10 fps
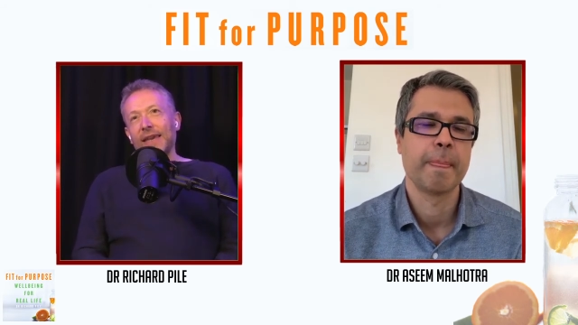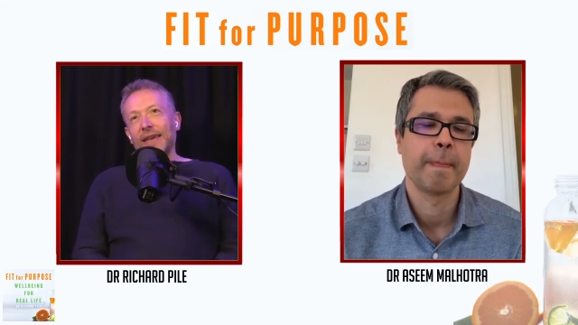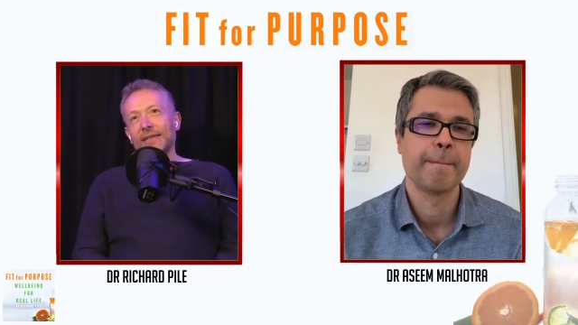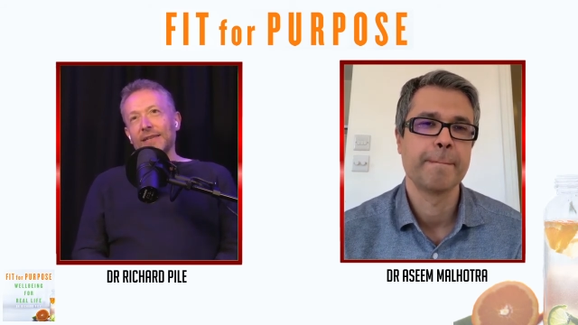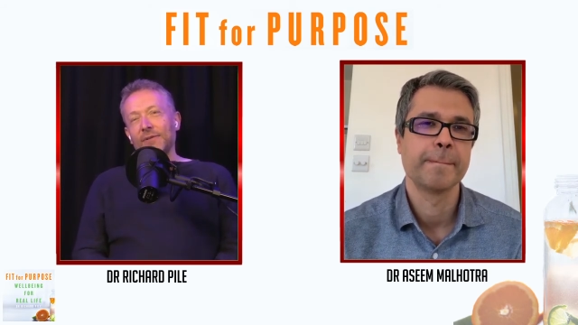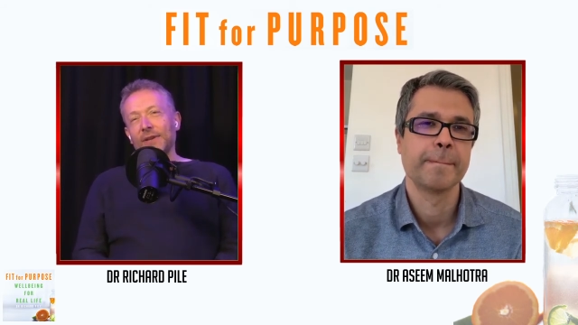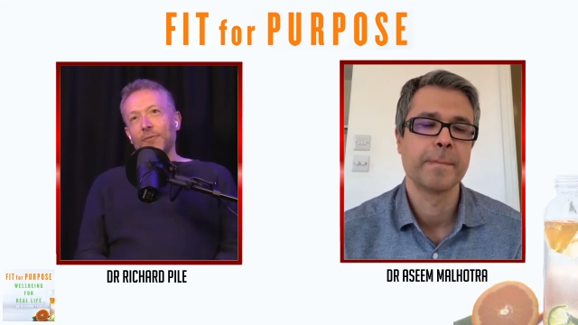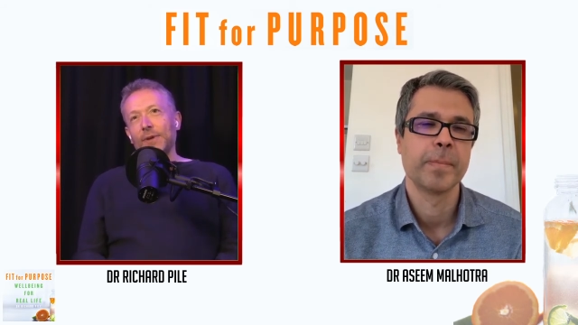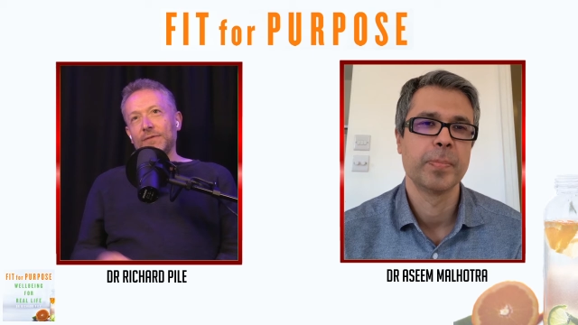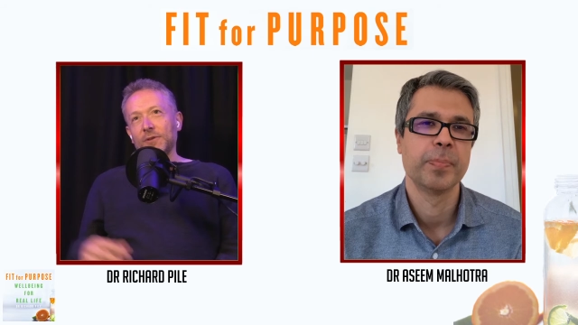Speaker 1: is, you
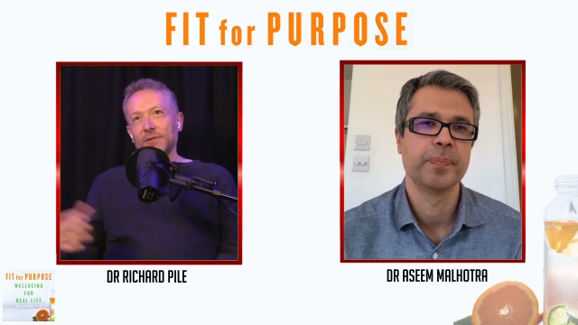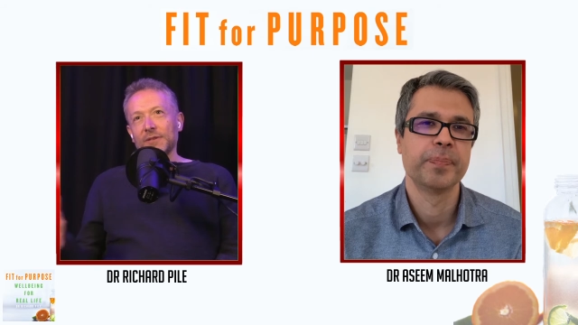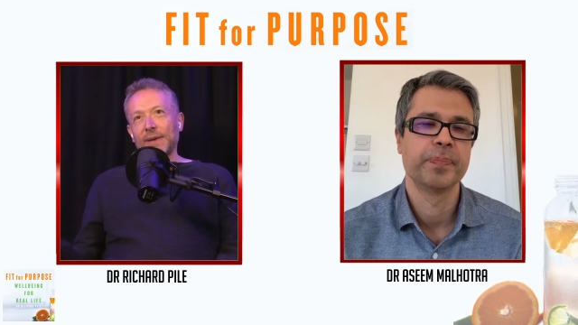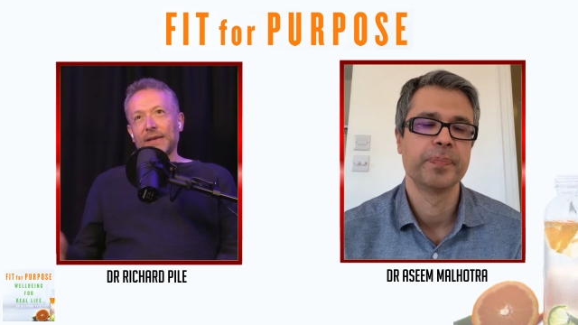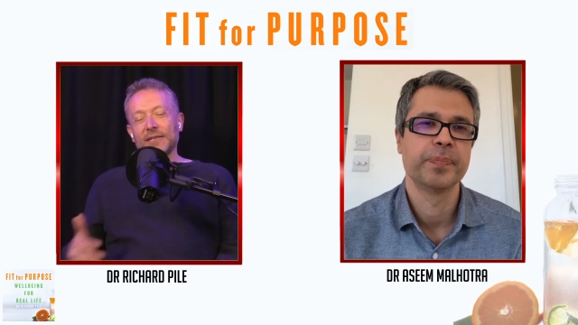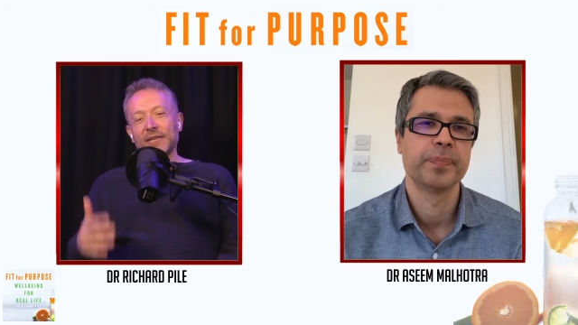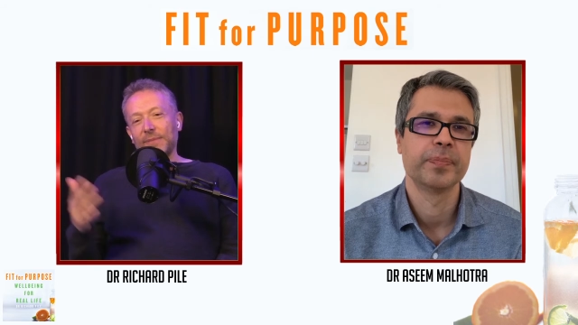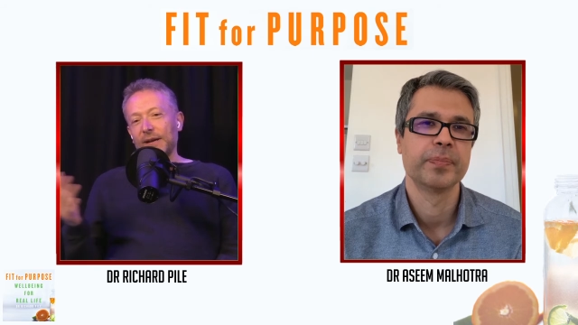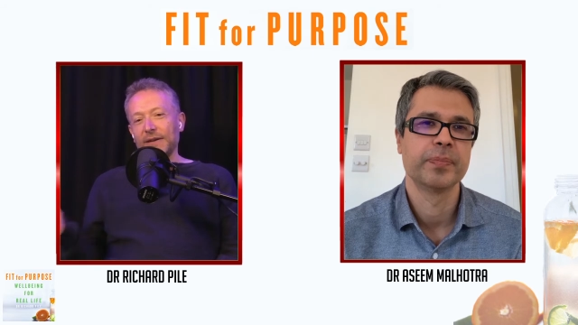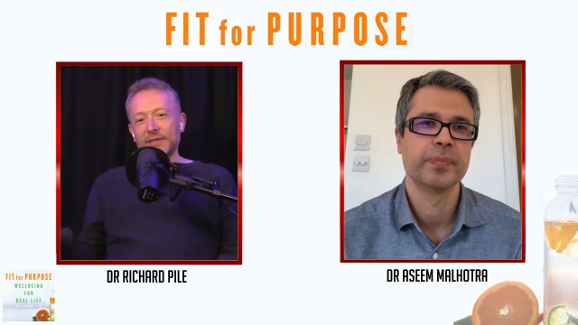know, we've talked about
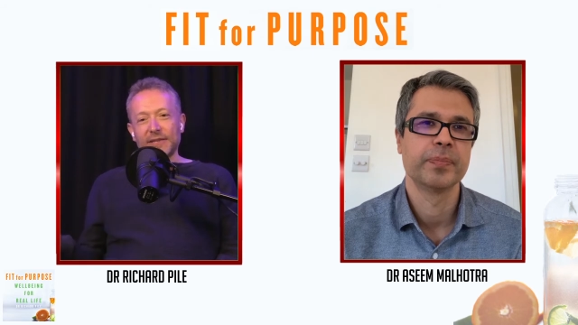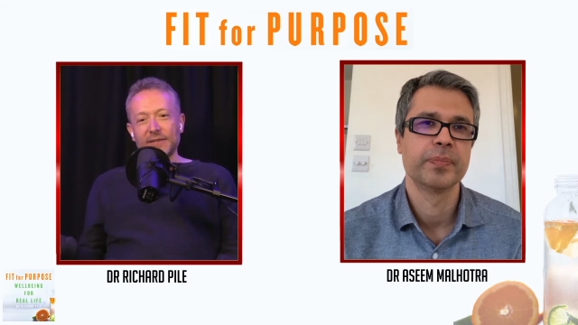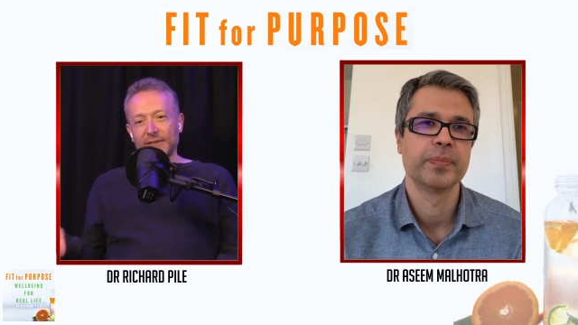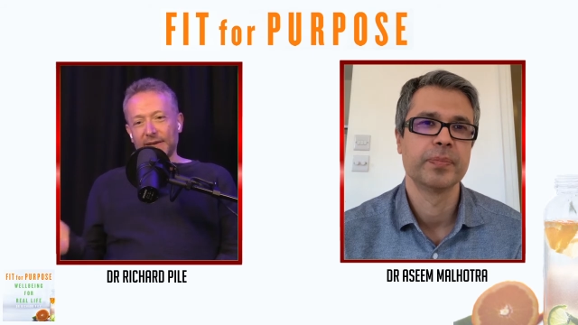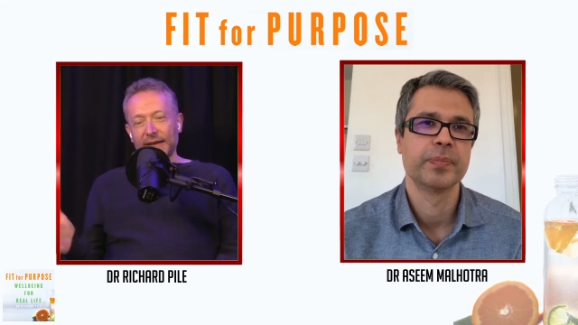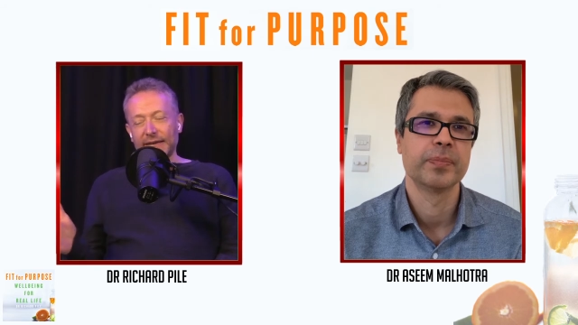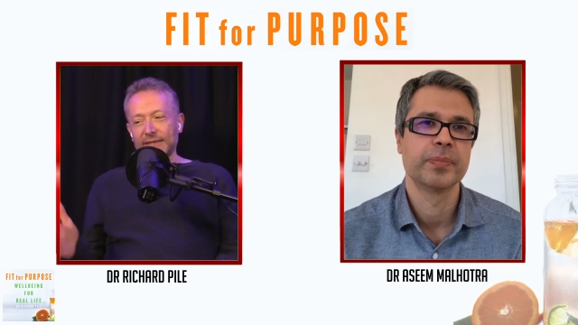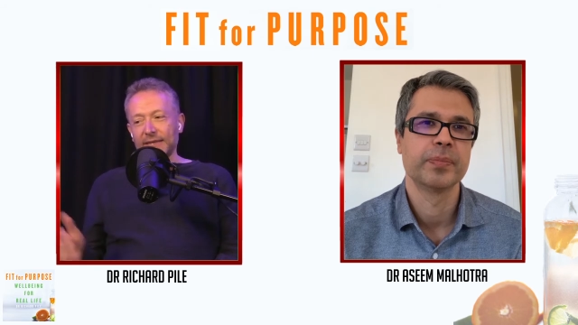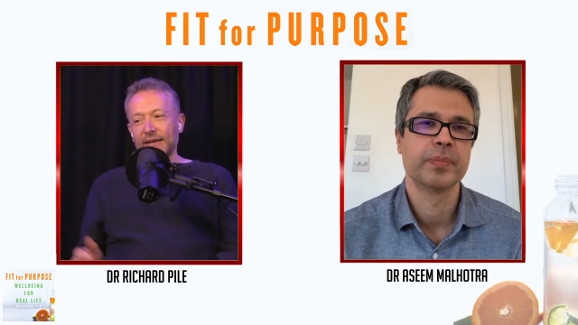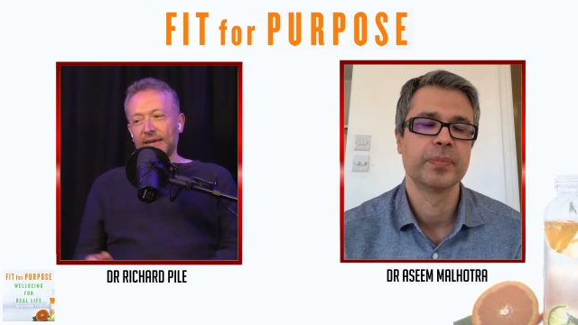sleep hygiene
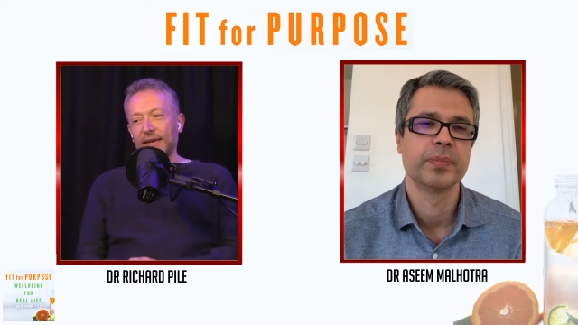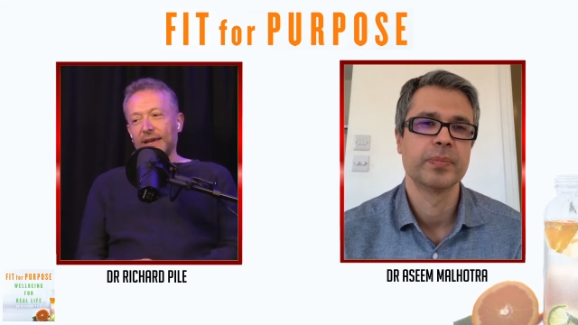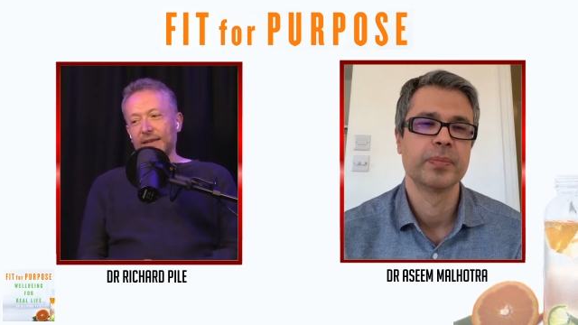tonight uh,